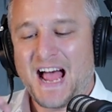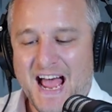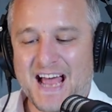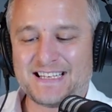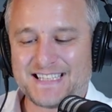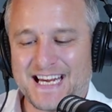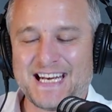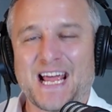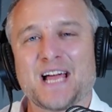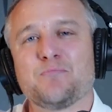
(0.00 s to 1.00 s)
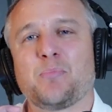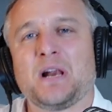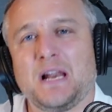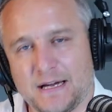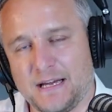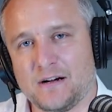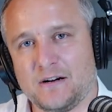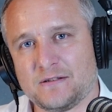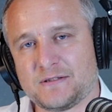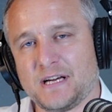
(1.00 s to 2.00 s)
has in it a plugin
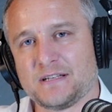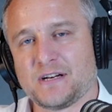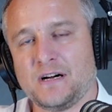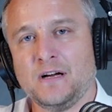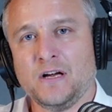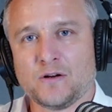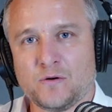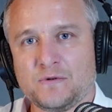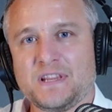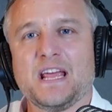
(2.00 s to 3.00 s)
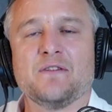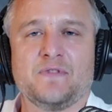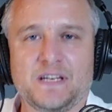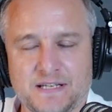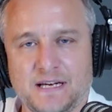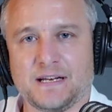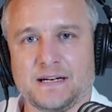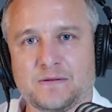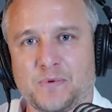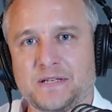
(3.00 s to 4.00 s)
architecture called the MVT
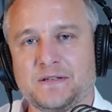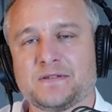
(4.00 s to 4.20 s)
databases.